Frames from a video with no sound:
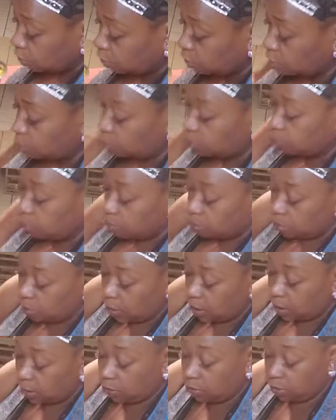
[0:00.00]
So
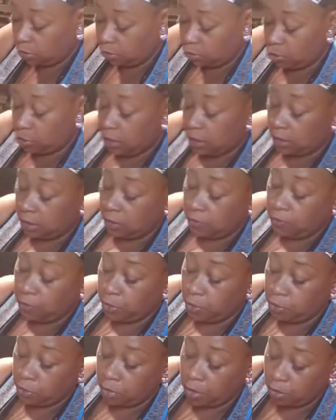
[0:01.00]
I just took it out the
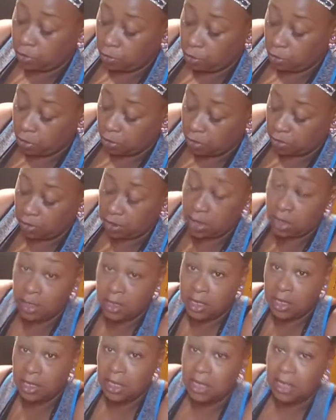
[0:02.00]
refrigerator. As you can
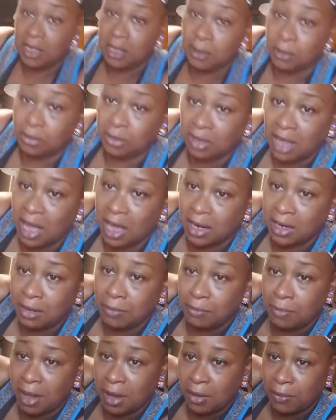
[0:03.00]
see, it was starting
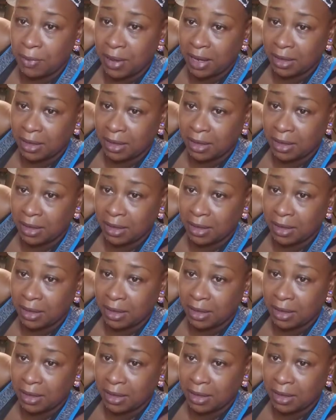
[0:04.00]
to melt